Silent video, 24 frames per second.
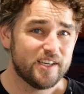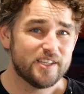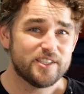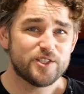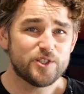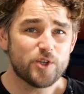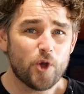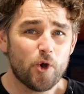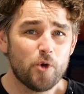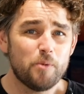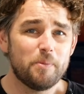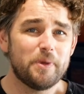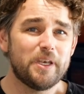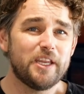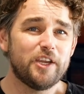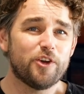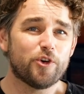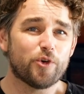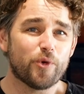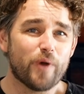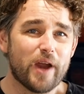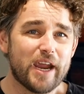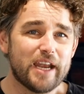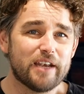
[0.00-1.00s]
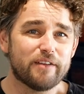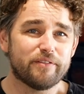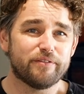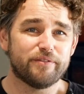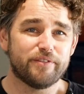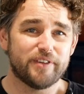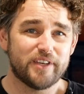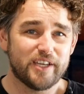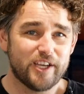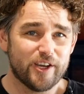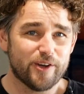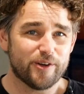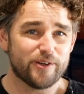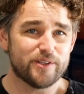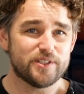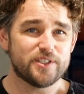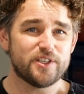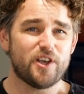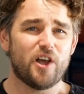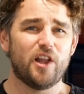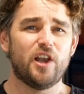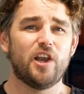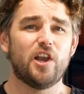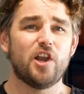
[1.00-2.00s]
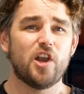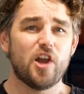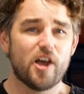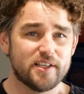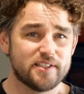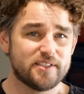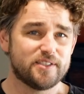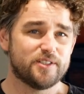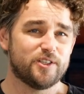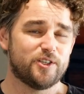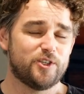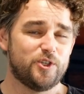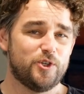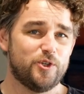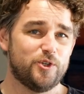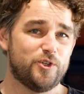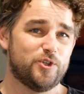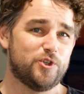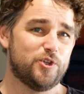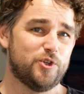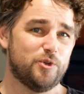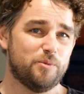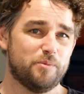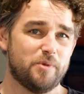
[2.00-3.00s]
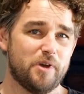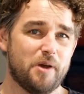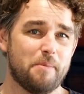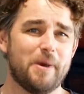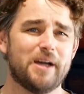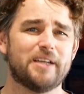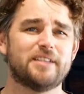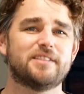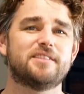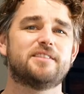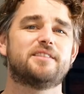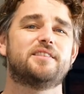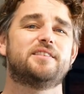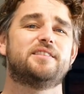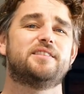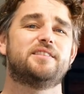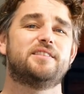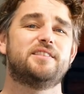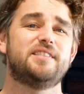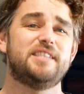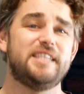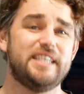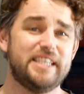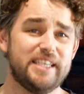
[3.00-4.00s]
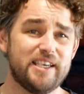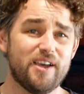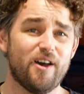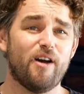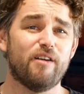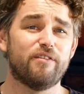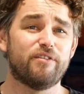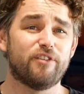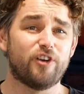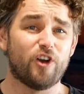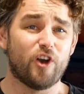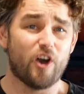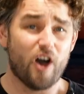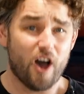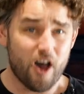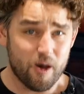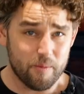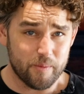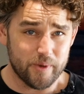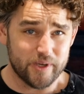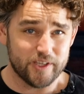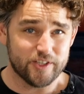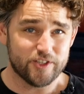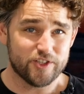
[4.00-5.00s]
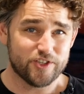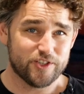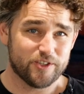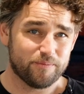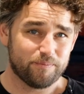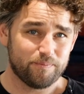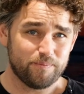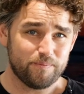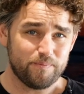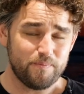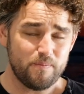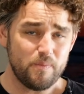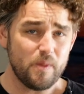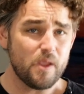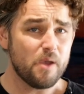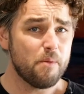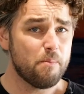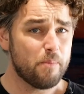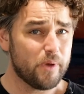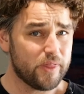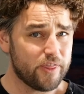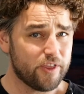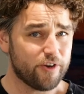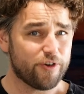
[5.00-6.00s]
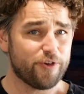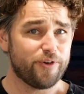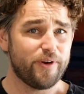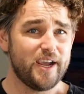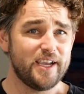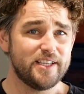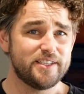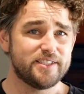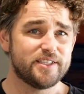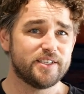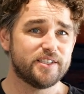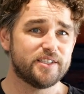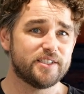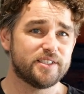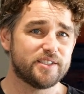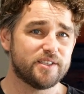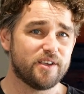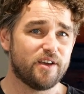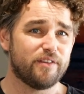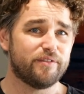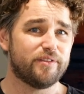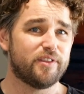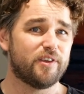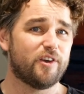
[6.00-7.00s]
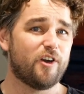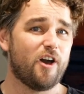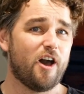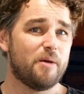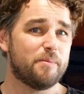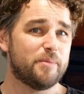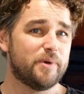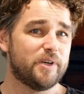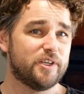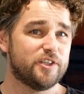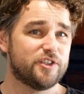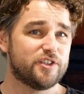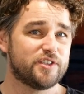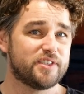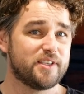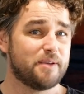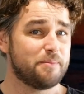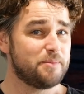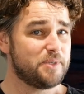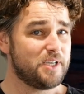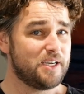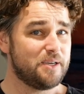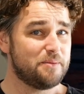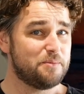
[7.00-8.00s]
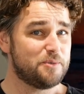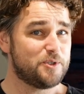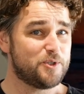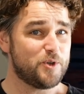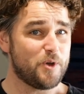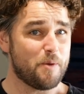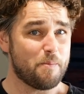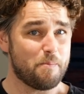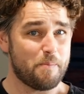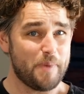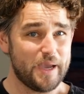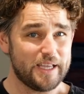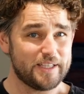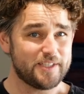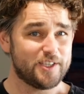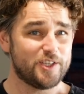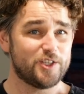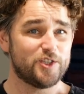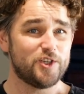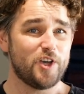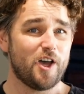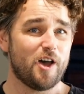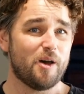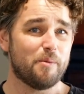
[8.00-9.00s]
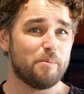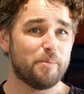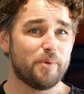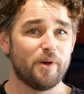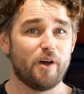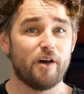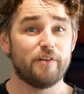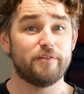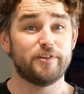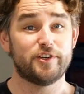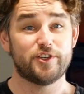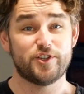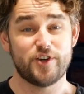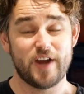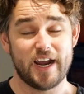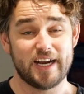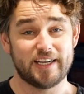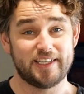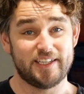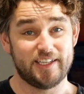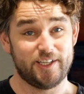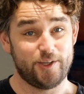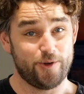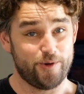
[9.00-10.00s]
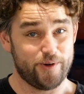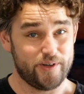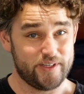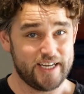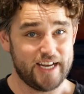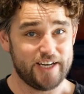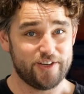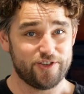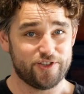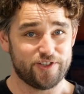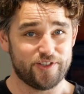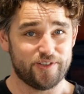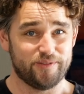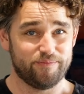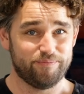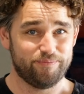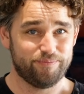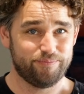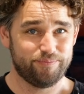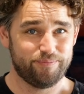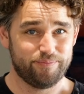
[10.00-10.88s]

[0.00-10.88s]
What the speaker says: So many great videos are lost on YouTube amongst the sea of garbage. But the creators of the garbage sometimes do a better job of attracting your attention.